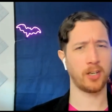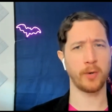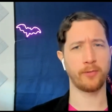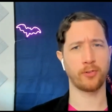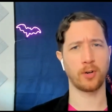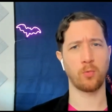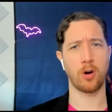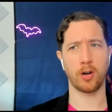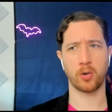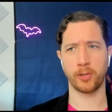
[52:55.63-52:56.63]
like going for a
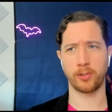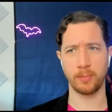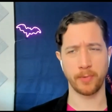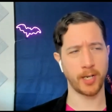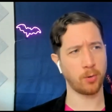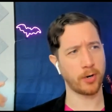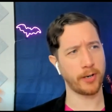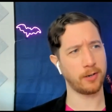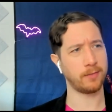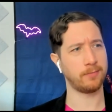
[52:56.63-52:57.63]
walk with somebody where
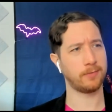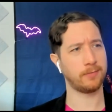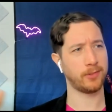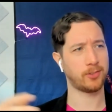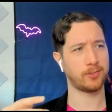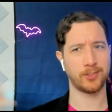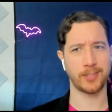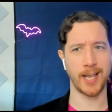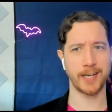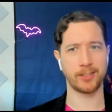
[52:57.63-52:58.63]
you're
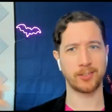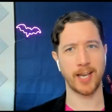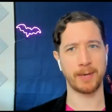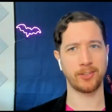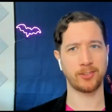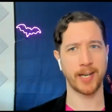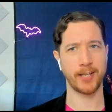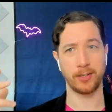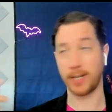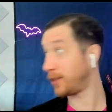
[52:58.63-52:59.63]
standing side by
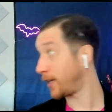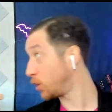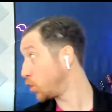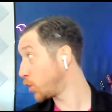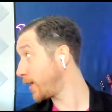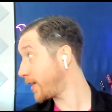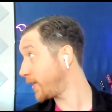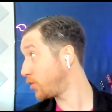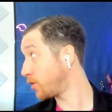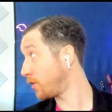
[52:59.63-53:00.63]
side, you're not like looking
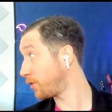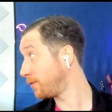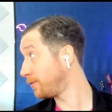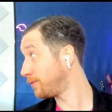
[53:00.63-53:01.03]
at each other.